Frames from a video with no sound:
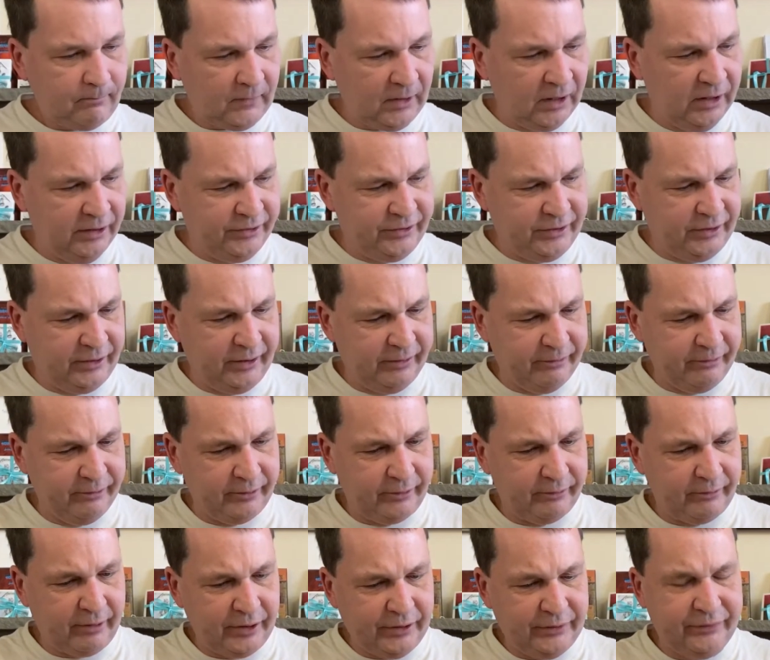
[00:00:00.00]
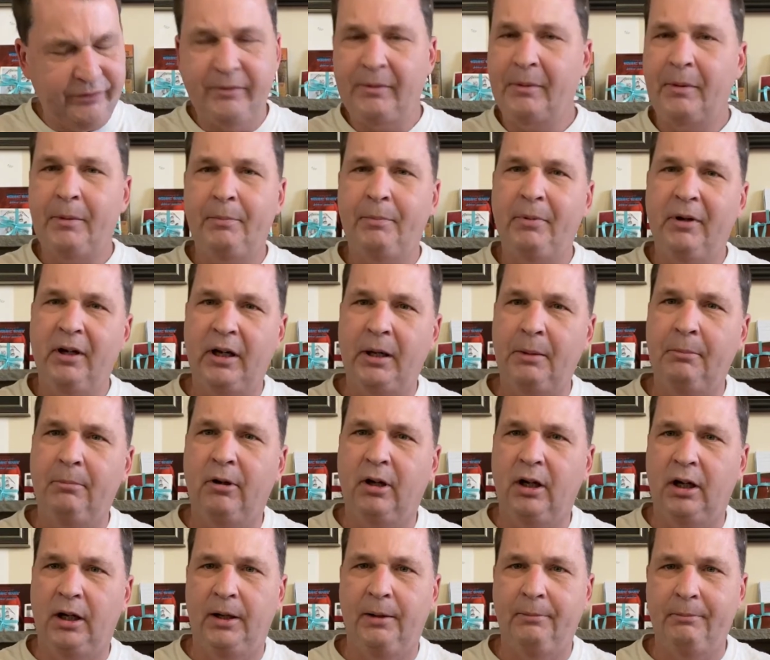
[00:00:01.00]
Let's see, the, the rest of them I, I
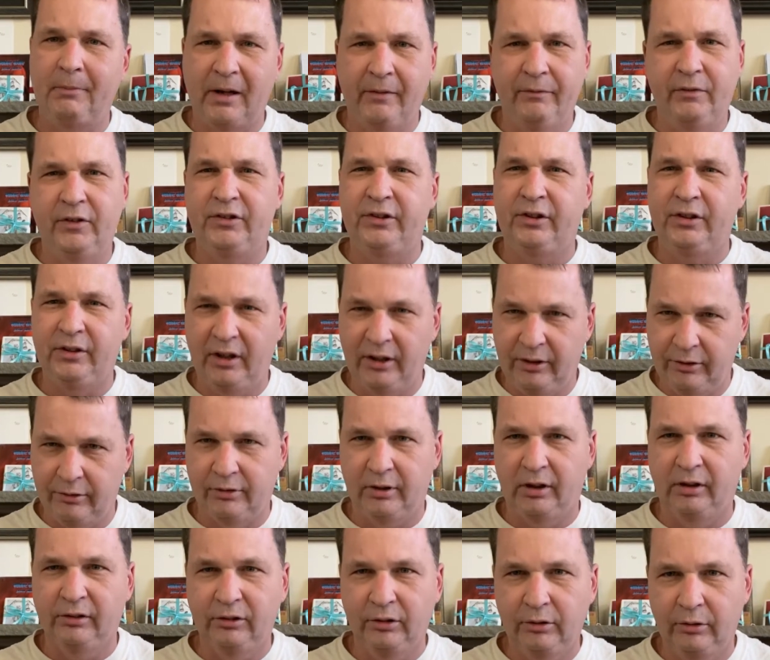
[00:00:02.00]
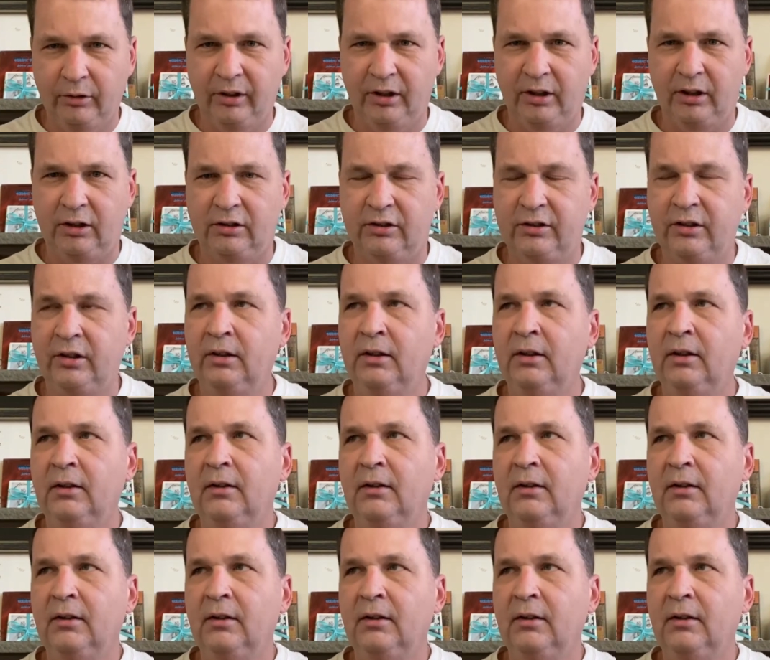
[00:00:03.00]
bought, obviously these are all new things.